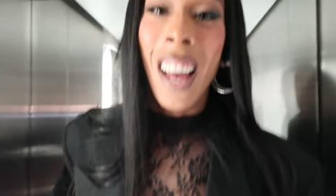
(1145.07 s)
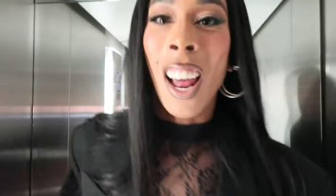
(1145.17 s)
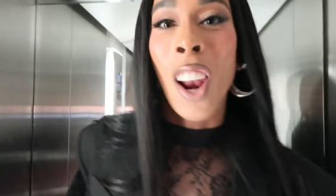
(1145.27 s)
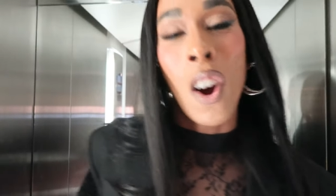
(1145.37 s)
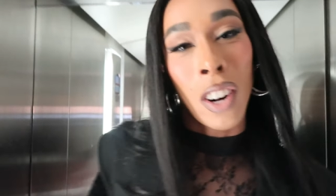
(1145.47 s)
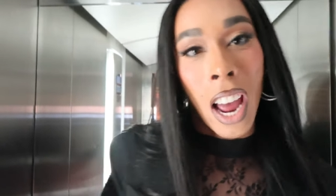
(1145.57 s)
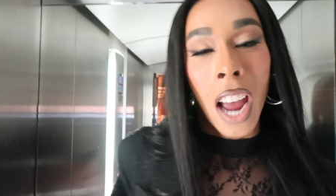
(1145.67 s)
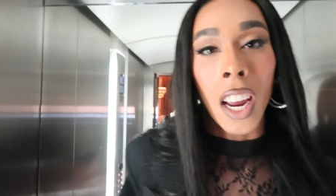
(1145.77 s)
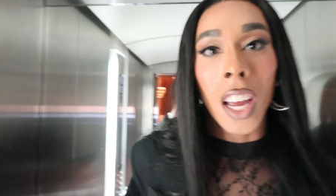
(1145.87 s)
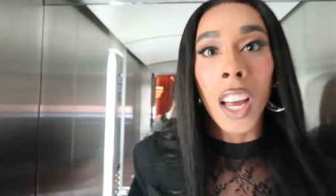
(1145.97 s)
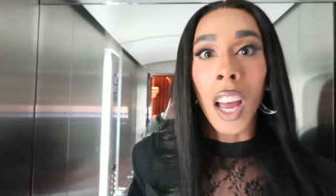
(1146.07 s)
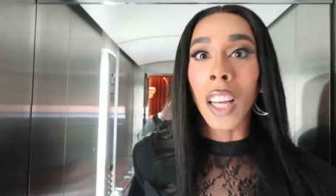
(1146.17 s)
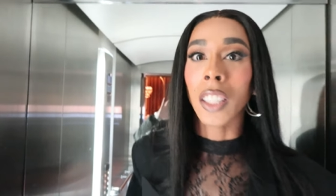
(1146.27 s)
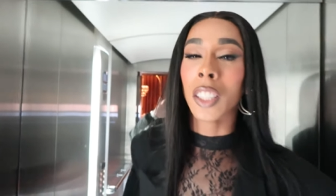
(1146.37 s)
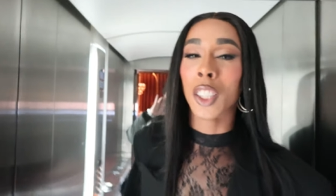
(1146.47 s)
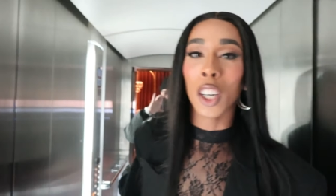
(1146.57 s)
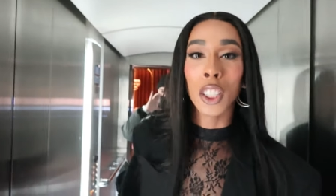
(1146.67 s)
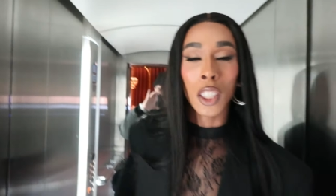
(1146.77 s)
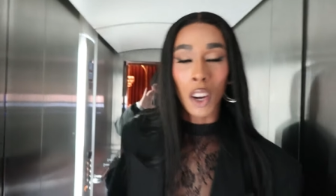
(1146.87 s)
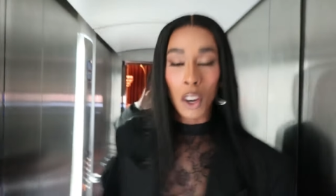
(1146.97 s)
A long night. It took
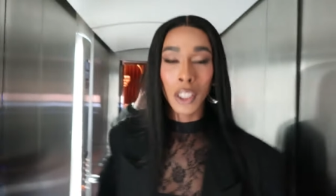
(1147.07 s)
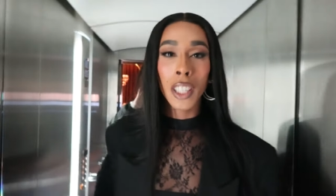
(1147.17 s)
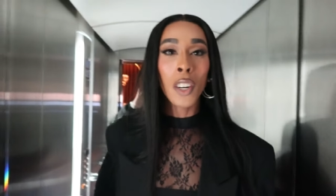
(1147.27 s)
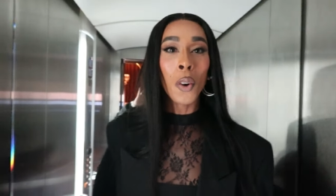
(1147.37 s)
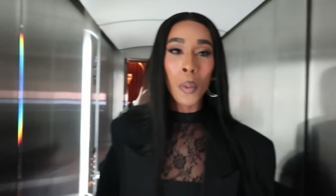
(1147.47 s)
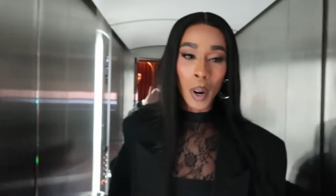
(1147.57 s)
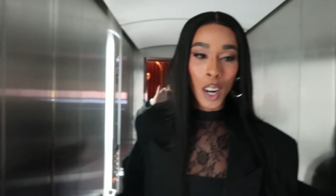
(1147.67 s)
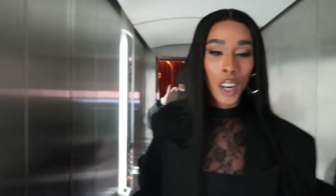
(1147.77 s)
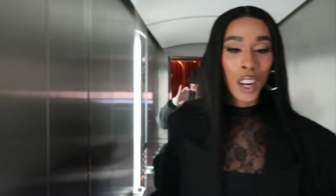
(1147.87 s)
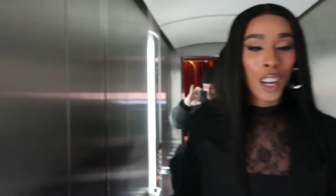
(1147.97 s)
so long to get an Uber.